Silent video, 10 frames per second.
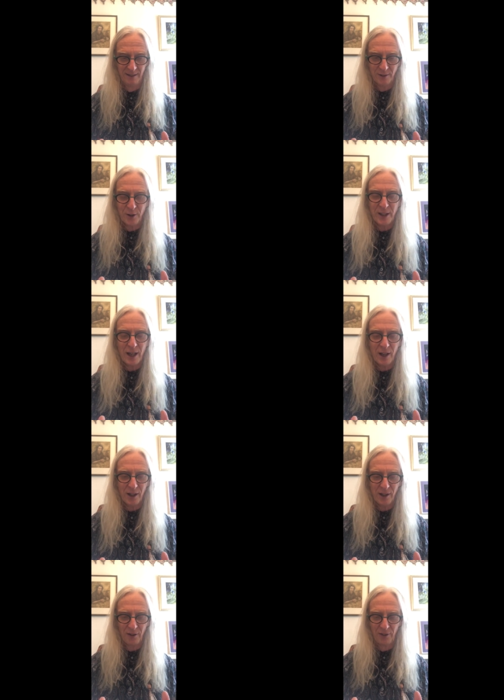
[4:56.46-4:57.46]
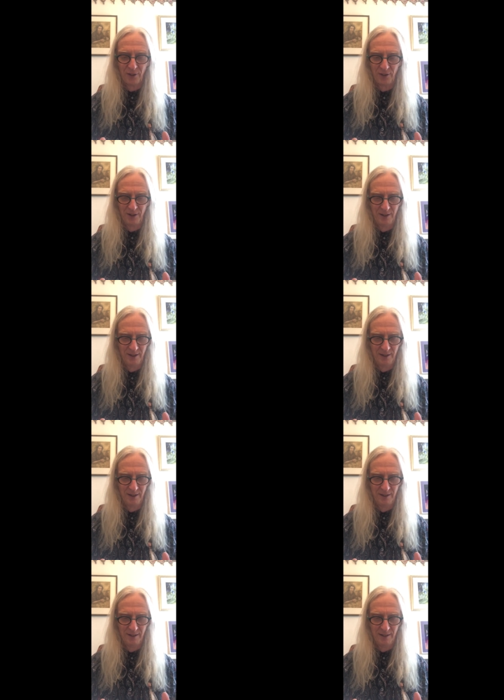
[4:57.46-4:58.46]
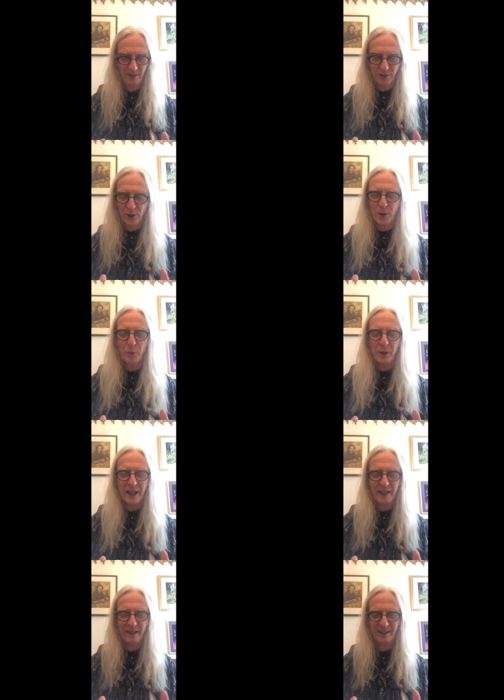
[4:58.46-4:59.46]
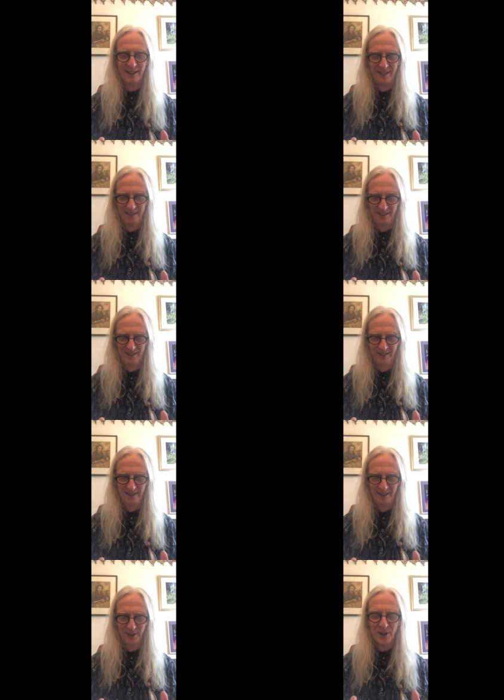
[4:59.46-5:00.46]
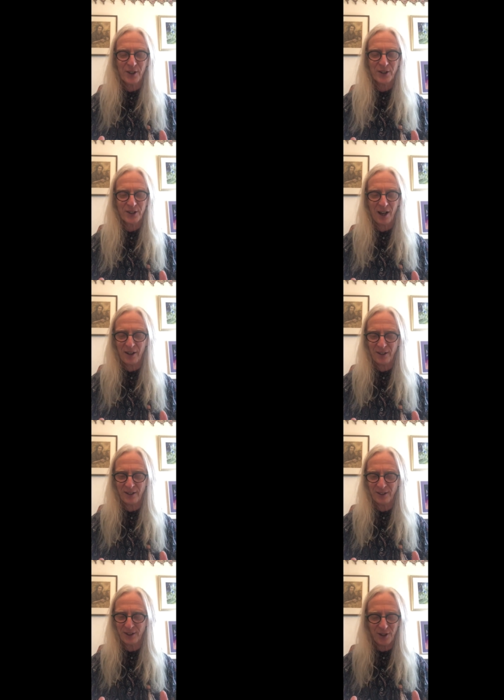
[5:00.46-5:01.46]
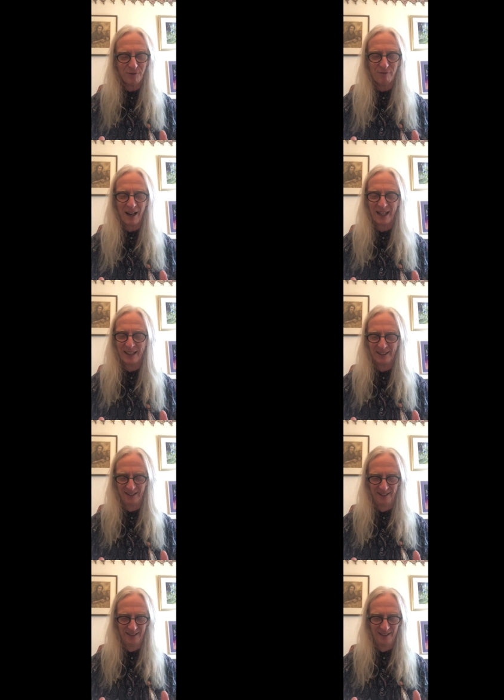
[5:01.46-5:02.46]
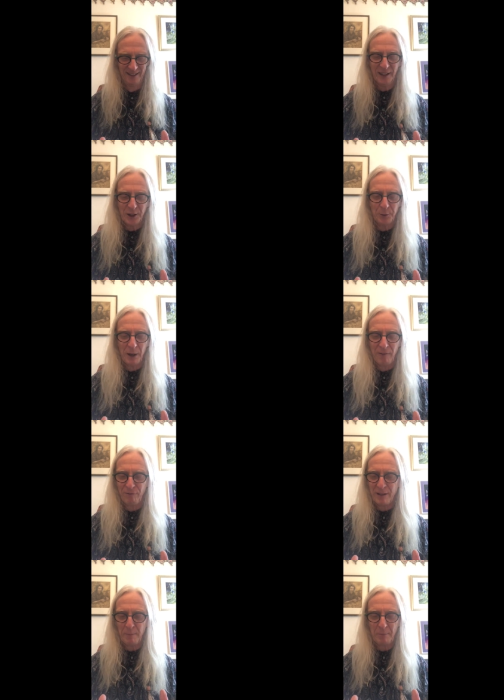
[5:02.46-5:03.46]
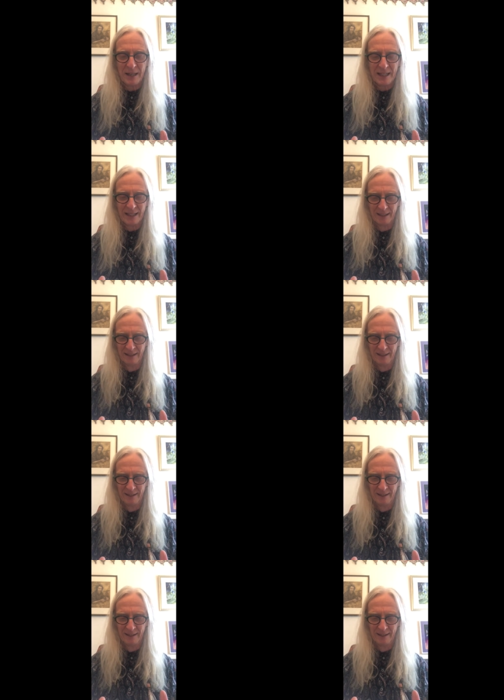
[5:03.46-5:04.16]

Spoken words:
to the earth, to the wind, to the sun, to the rain, to every being